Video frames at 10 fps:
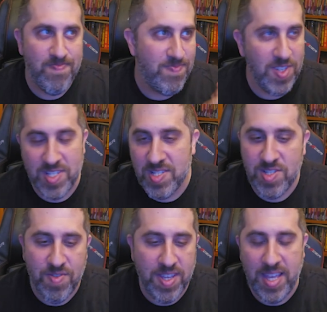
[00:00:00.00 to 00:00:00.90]
just
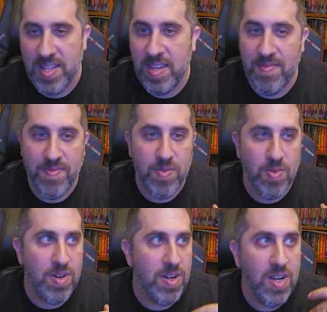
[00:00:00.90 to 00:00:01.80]
trade that in
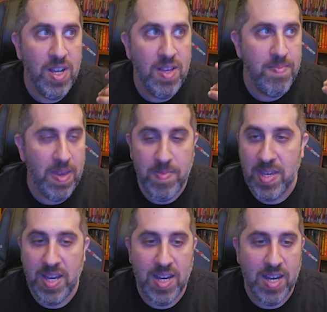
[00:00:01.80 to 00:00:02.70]
for
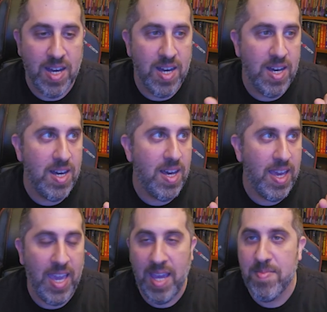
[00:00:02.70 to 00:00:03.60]
maybe a
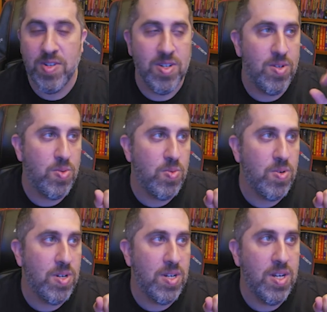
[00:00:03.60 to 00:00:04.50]
hammer
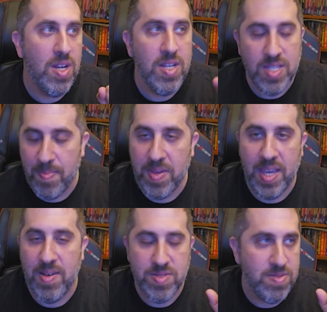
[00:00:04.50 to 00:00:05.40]
or something
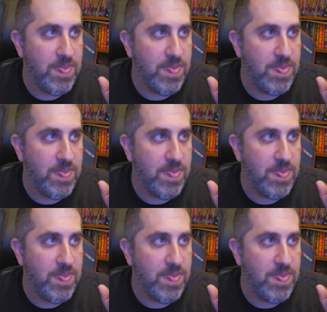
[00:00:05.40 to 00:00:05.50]
else,